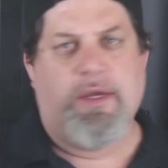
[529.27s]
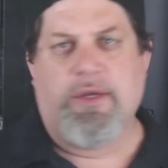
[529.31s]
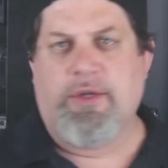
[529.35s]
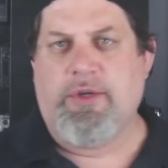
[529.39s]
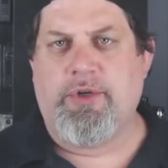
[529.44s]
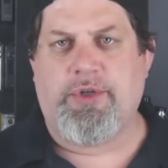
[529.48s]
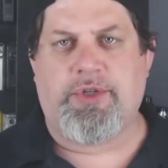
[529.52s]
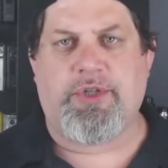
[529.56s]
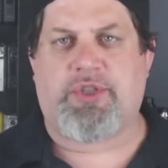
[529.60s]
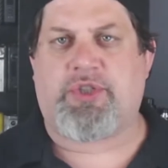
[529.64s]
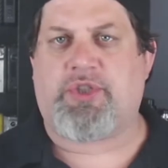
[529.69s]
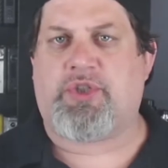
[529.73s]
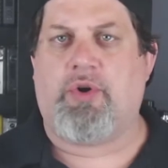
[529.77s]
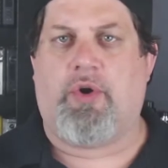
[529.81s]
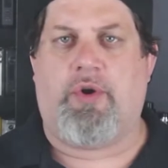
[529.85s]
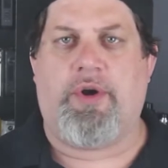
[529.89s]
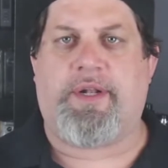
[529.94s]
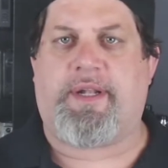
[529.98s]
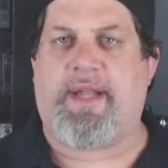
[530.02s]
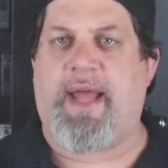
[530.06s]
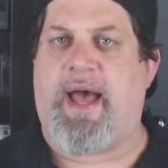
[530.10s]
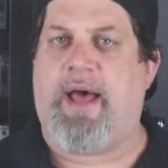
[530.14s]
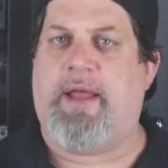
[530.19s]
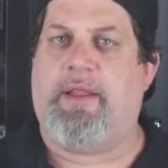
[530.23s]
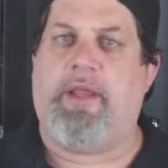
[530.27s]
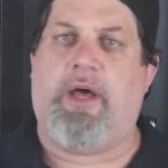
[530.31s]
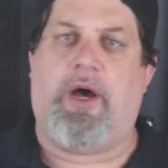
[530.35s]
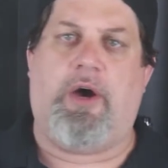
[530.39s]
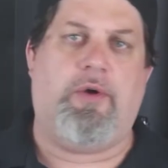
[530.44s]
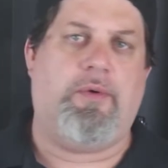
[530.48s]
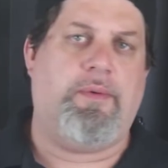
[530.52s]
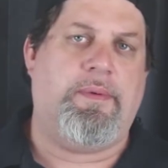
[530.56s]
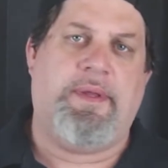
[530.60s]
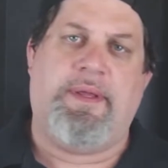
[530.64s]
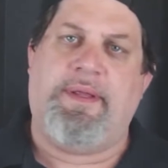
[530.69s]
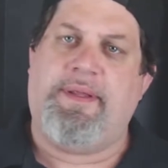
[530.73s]
You just saw it down
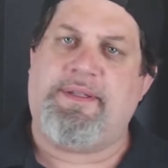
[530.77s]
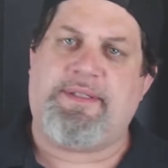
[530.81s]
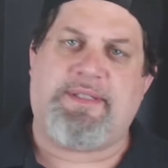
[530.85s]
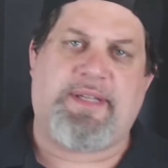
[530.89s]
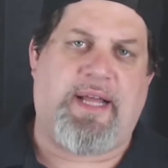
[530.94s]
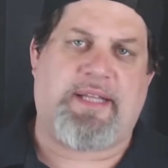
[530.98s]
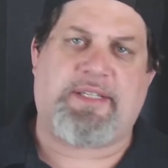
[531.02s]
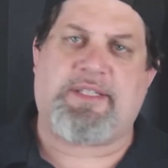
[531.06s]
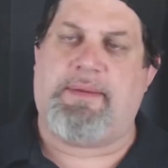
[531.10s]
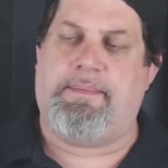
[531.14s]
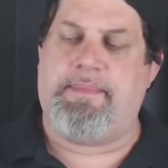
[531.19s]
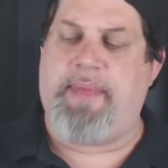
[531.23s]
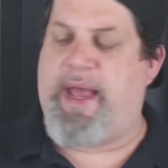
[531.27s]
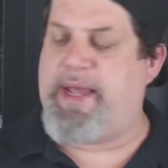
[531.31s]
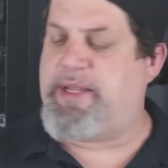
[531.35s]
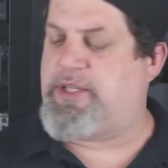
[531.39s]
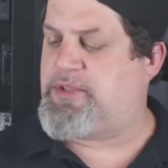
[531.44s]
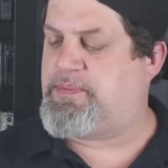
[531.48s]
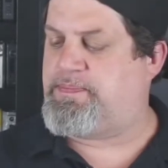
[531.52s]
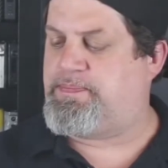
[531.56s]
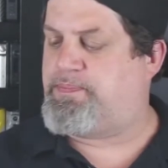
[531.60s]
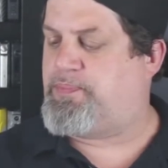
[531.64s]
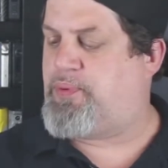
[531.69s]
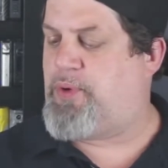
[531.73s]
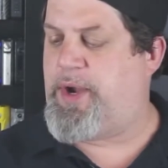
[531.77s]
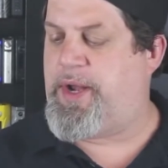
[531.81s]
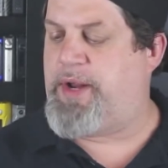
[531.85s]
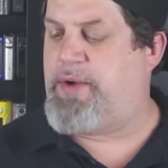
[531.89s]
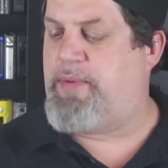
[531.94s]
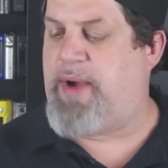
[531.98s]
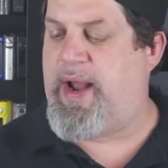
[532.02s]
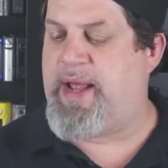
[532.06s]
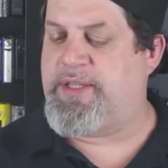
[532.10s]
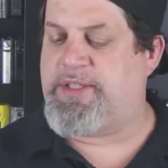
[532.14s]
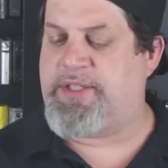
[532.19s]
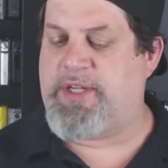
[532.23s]
low. It's got some nice, pretty
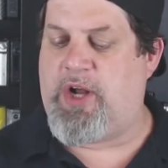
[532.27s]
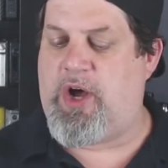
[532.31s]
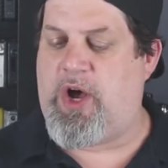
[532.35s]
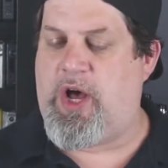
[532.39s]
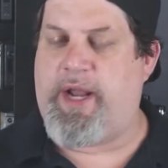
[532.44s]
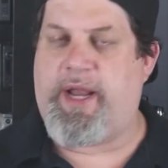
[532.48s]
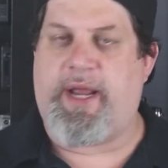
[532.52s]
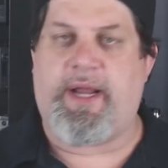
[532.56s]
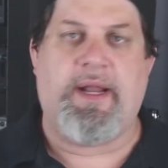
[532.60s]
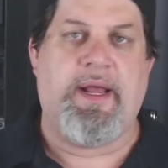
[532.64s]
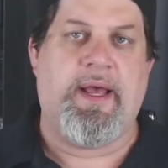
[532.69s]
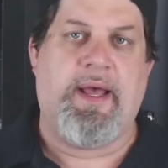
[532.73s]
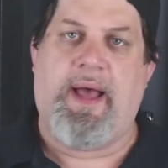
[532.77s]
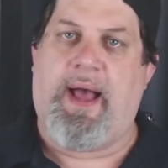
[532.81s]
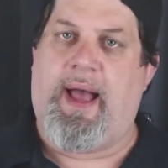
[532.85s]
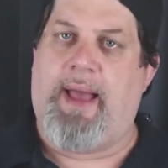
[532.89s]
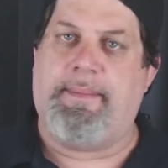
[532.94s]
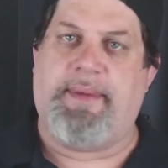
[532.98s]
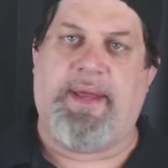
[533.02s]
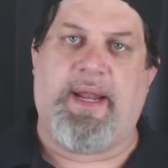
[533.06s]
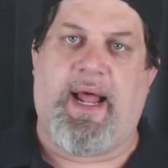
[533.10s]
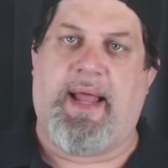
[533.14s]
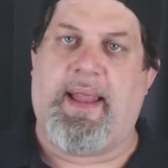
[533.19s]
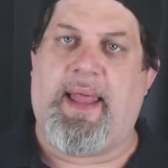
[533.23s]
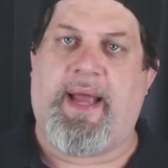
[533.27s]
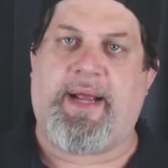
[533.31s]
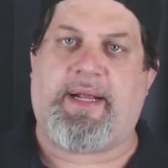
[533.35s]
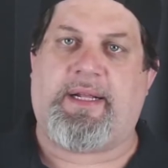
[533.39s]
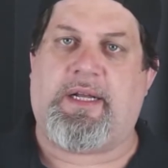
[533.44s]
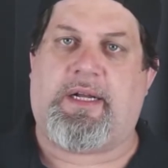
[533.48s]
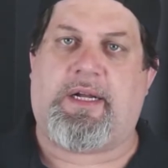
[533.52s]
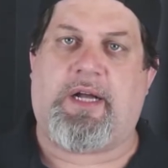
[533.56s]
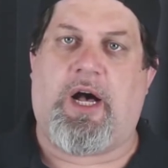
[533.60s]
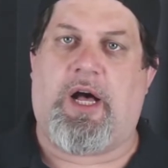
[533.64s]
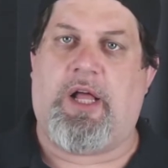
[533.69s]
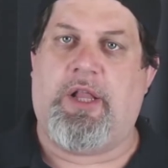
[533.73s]
resin on it. I mean, I like
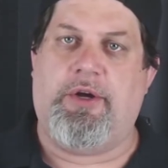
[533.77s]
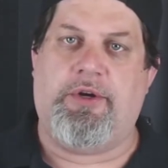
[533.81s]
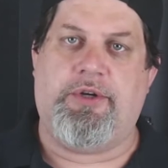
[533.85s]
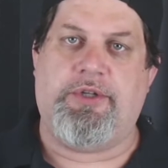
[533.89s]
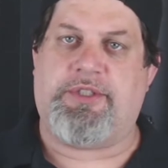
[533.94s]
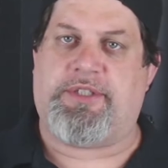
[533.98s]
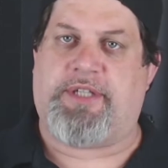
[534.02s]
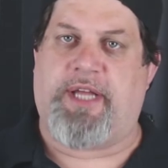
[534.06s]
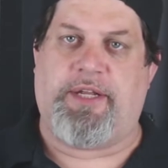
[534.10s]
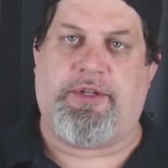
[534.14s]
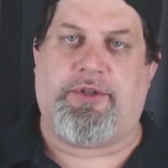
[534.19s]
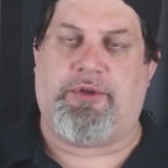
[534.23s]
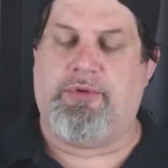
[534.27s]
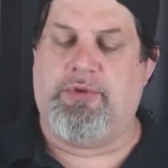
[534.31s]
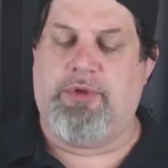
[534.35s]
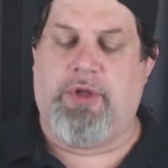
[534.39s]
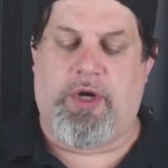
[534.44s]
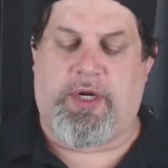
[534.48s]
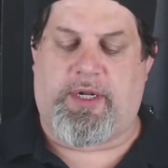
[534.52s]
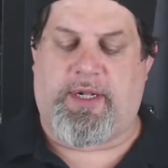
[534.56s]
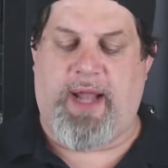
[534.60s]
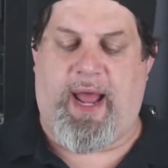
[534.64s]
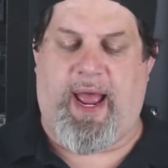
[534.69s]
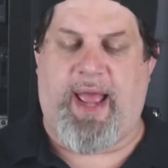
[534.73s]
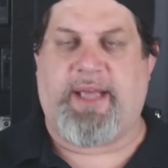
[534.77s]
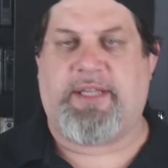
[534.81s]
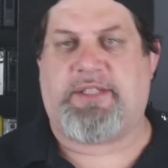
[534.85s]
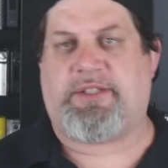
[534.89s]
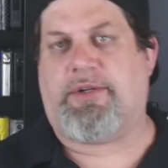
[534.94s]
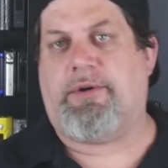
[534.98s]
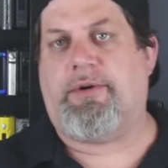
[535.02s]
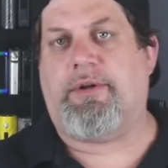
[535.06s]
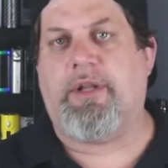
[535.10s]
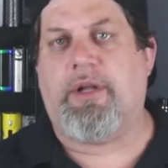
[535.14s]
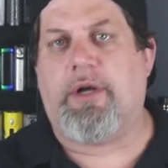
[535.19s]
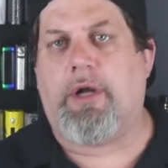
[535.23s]
the colors. They do look nice.
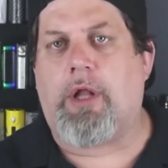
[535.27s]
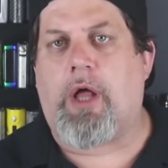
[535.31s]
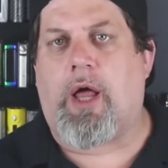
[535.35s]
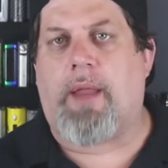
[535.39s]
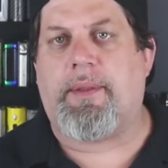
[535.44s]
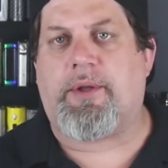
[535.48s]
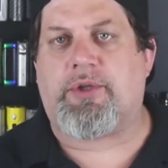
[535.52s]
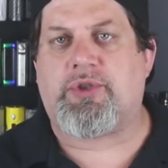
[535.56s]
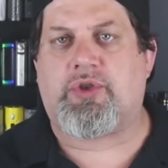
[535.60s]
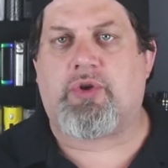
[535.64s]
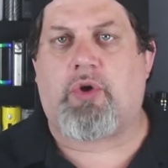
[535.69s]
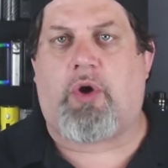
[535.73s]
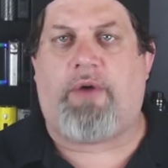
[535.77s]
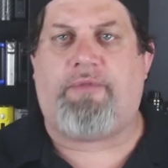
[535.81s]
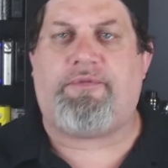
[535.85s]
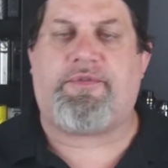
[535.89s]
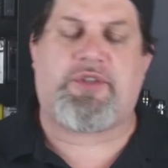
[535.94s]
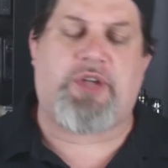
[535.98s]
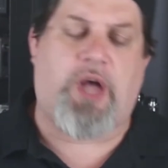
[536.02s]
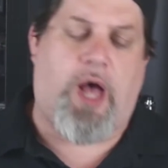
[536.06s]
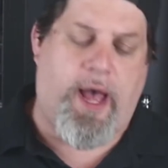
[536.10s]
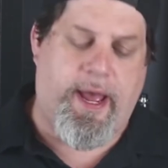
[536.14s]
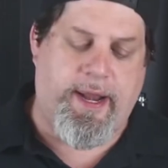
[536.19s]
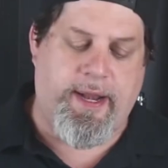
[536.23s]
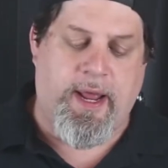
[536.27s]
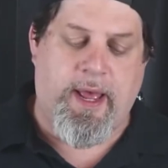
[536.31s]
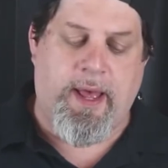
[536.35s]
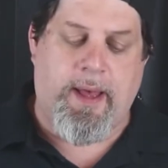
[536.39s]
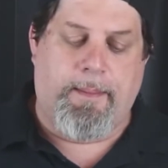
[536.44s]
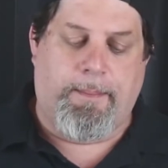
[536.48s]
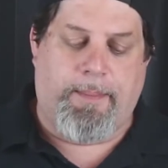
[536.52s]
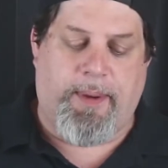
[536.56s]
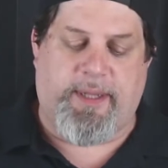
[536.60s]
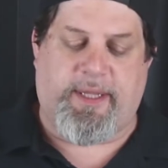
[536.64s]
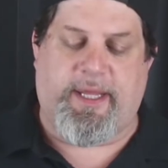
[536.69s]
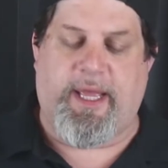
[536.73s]
They're a little on the soft side,
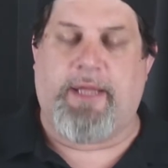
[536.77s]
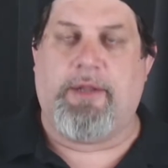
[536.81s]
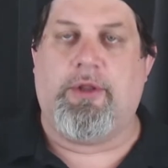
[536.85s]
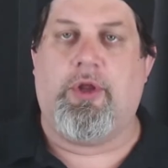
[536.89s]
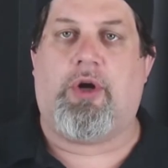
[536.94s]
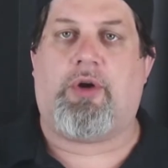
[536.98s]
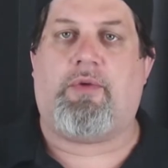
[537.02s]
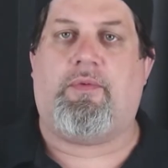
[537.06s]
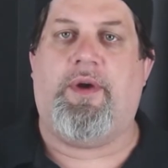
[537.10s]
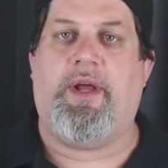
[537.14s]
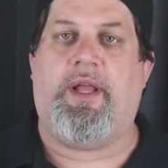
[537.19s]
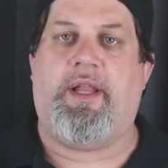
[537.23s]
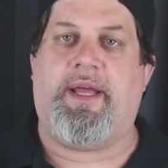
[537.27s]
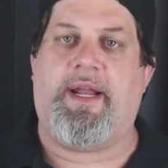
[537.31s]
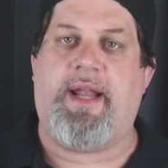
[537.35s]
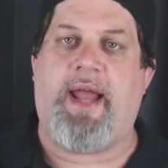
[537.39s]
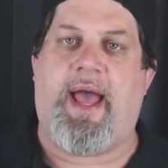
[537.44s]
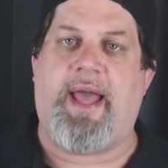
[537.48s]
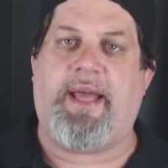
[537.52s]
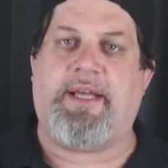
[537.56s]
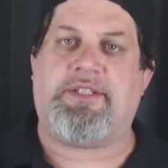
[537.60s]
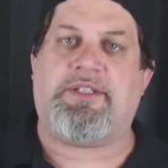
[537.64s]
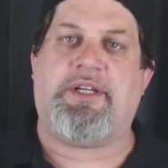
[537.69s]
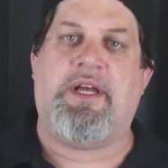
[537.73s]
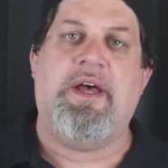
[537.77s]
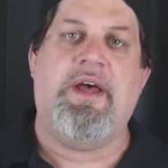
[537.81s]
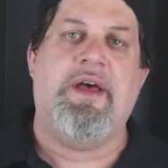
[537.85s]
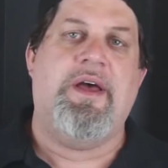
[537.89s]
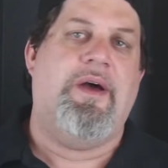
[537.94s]
but they look really nice.